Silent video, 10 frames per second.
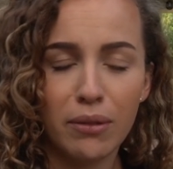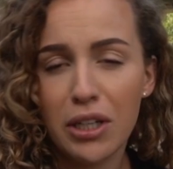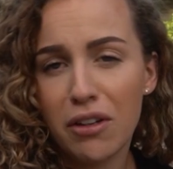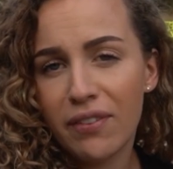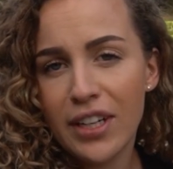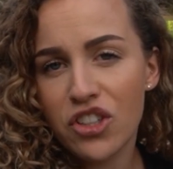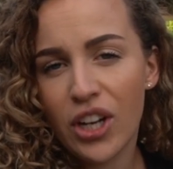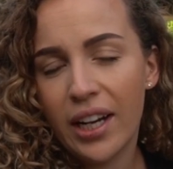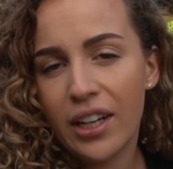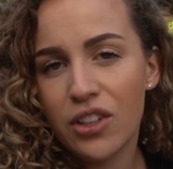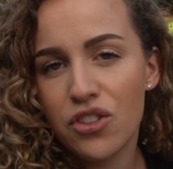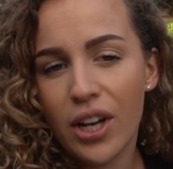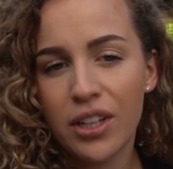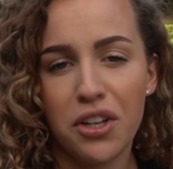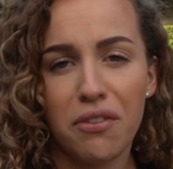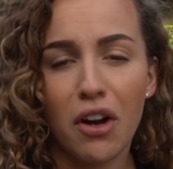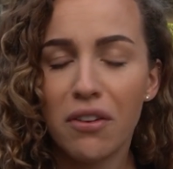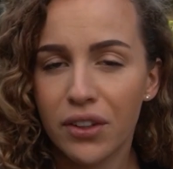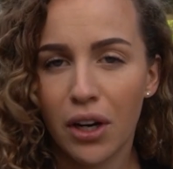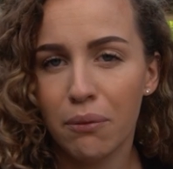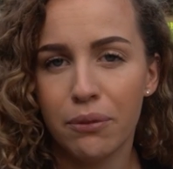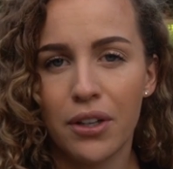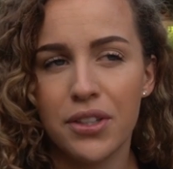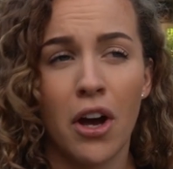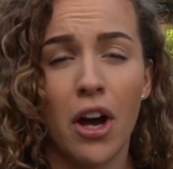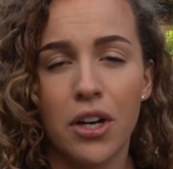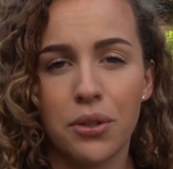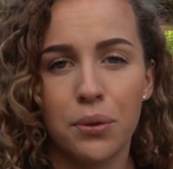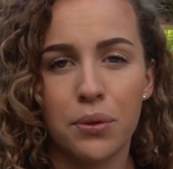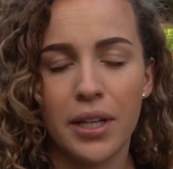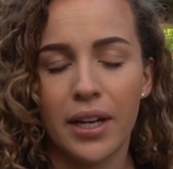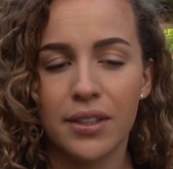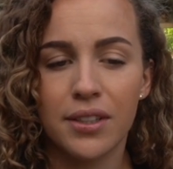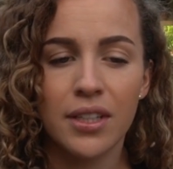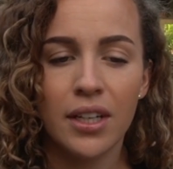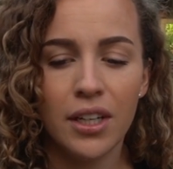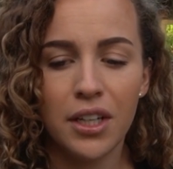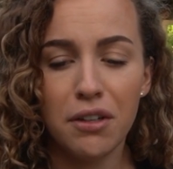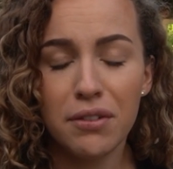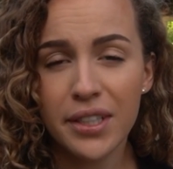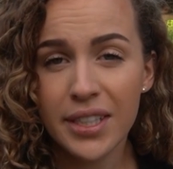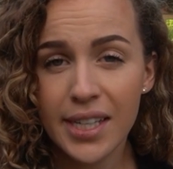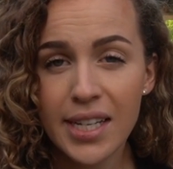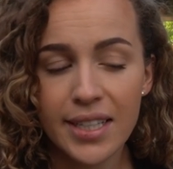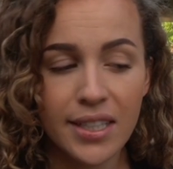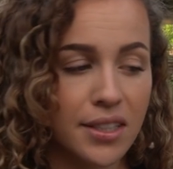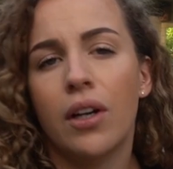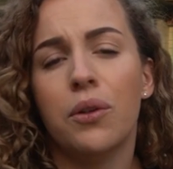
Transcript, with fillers: when you faced a challenge and you've overcome those hurdles and you've succeeded.